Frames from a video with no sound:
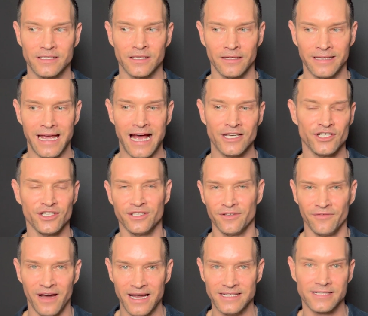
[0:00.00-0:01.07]
gadget
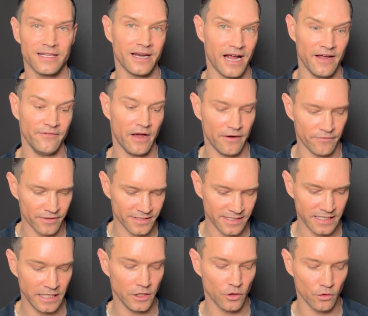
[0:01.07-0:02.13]
device that I've ever
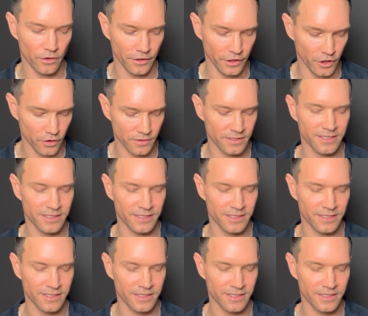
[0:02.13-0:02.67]
seen or used,